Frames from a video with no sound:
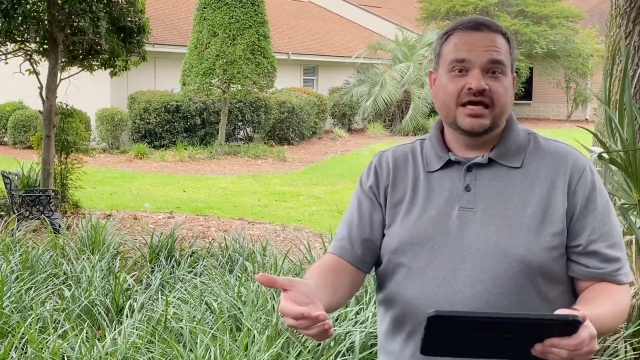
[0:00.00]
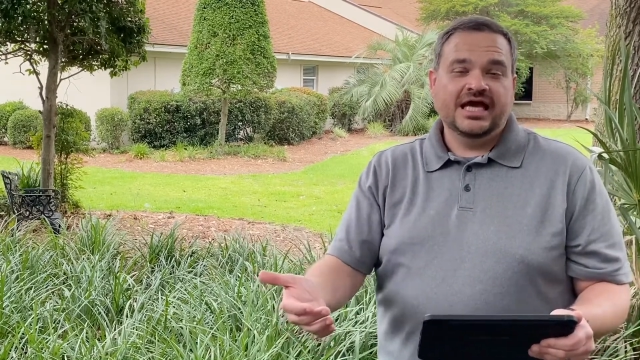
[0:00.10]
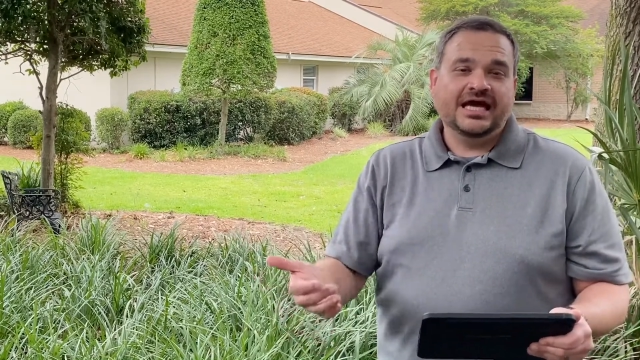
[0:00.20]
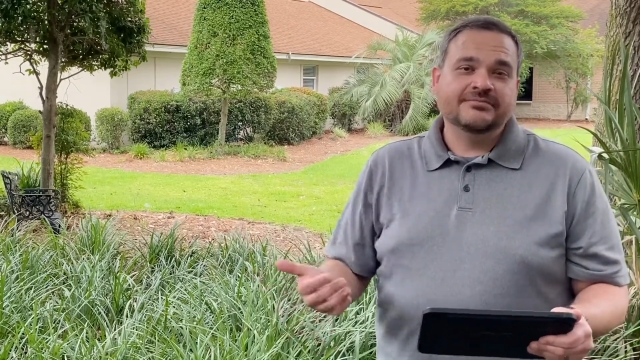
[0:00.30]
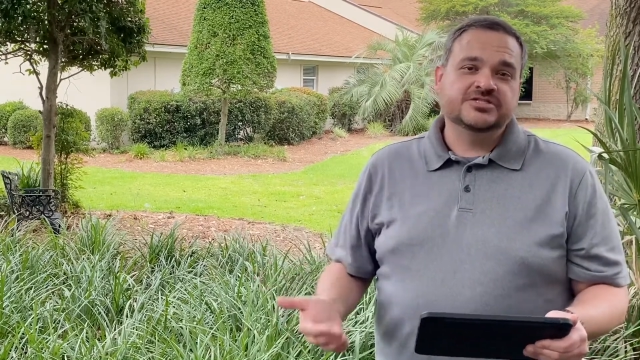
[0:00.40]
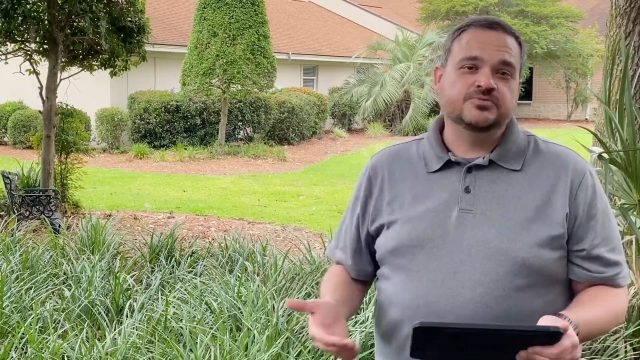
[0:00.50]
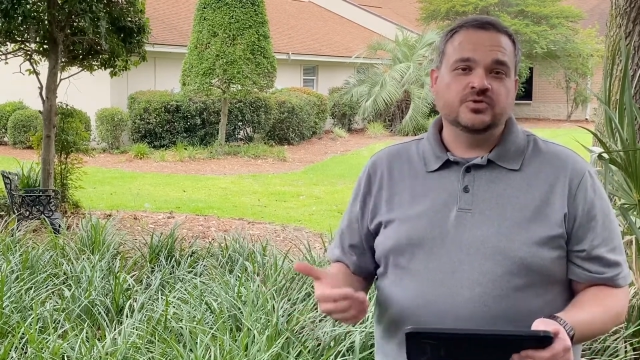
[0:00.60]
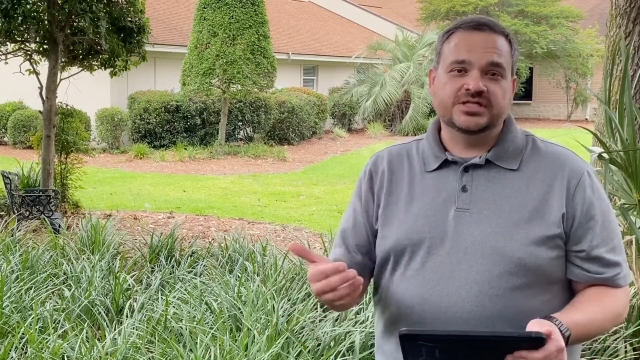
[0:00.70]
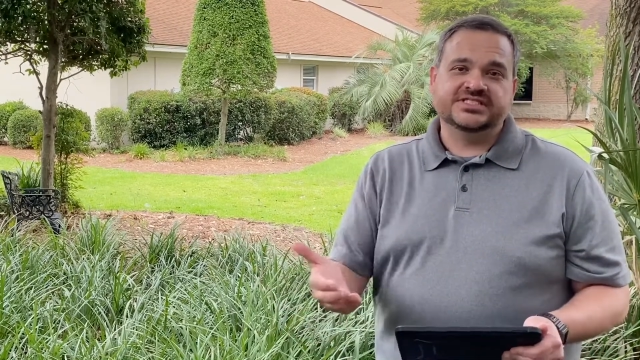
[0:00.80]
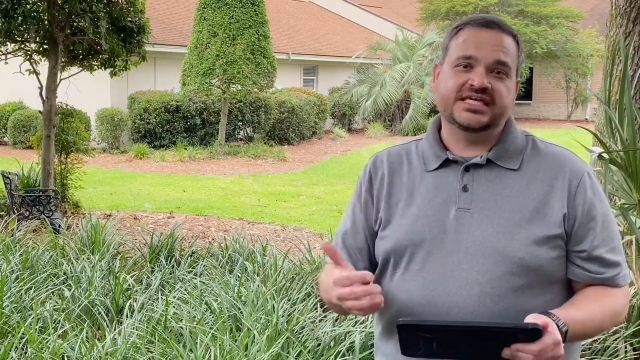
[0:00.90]
how much
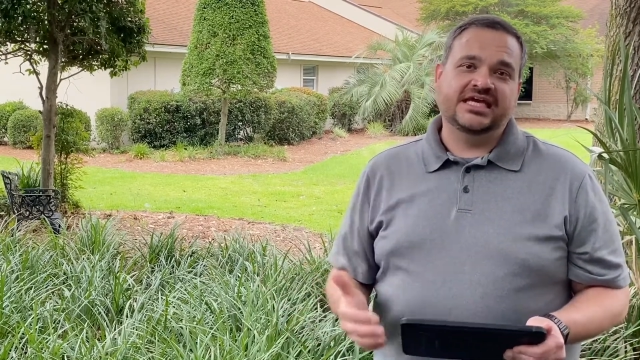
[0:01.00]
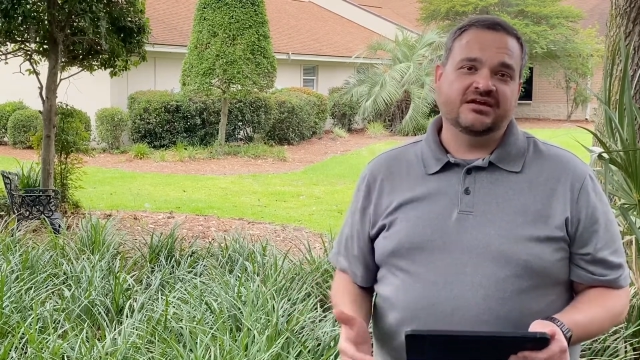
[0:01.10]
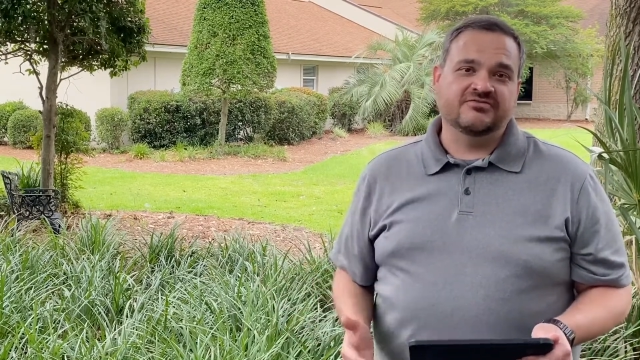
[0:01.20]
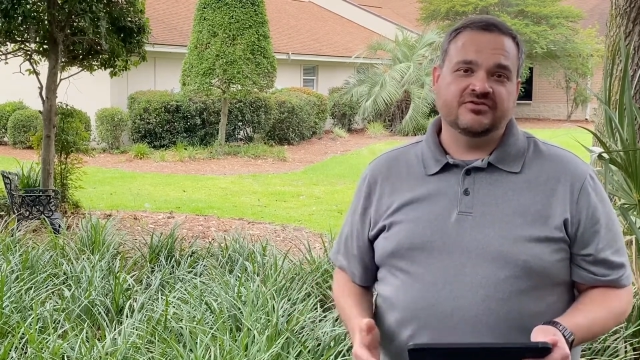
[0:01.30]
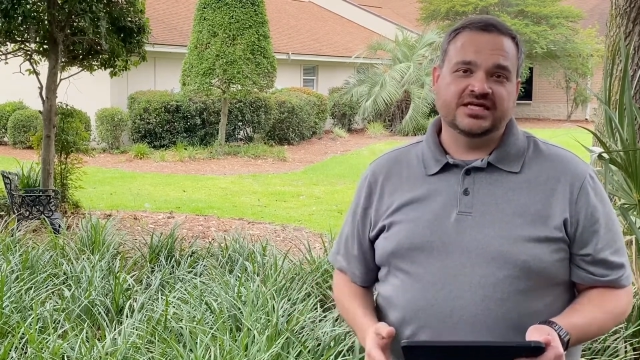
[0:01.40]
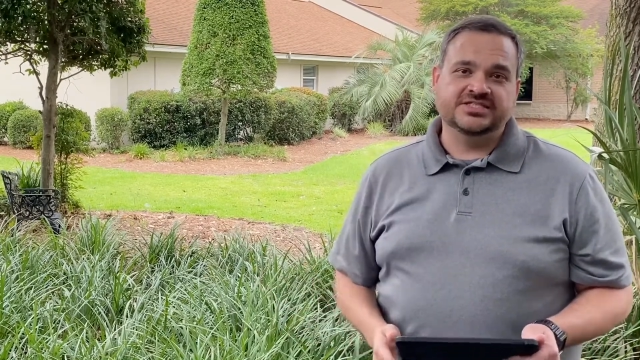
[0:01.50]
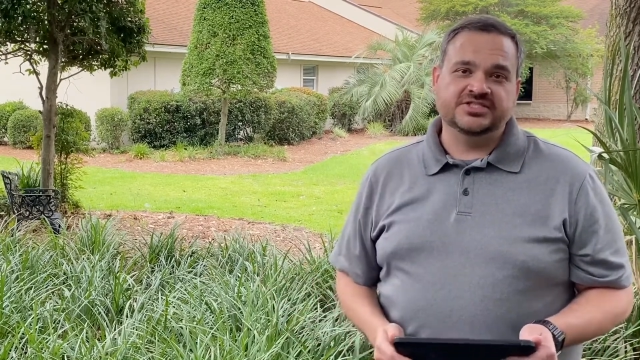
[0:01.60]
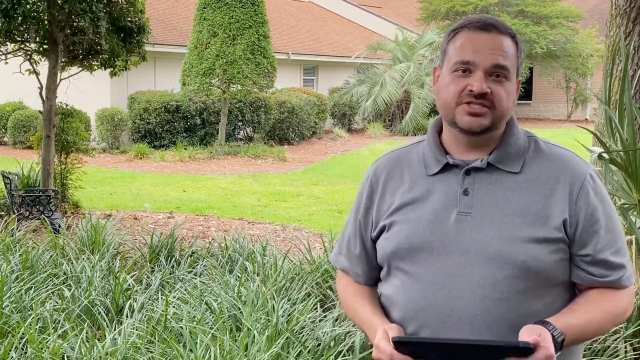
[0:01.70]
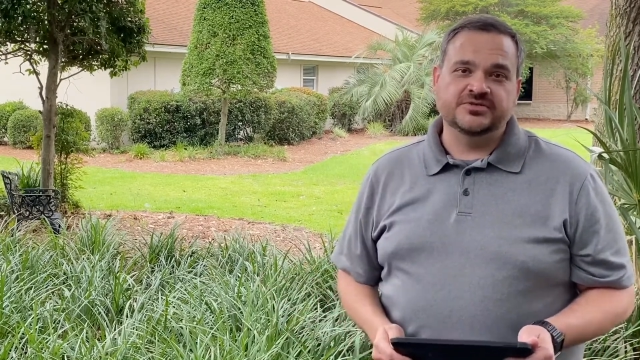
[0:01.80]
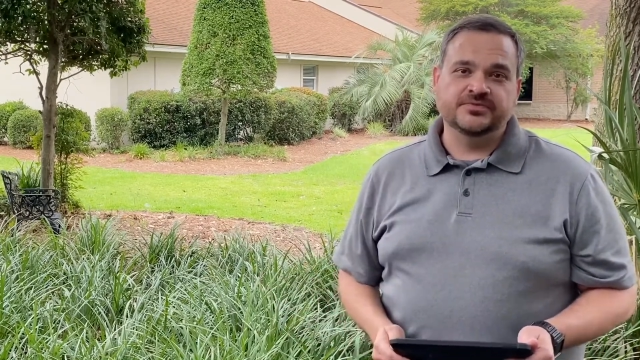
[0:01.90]
more does He care for us
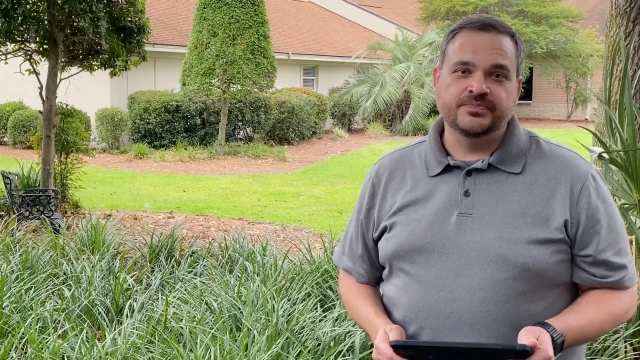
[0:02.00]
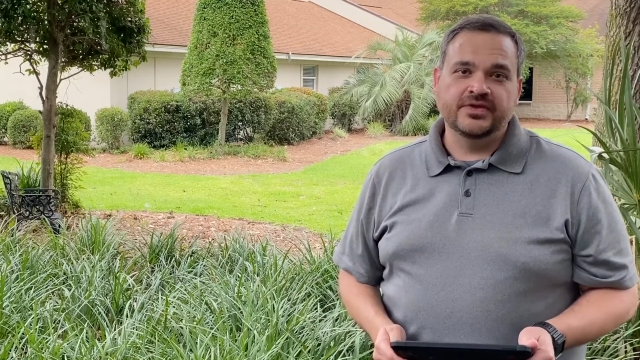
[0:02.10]
too?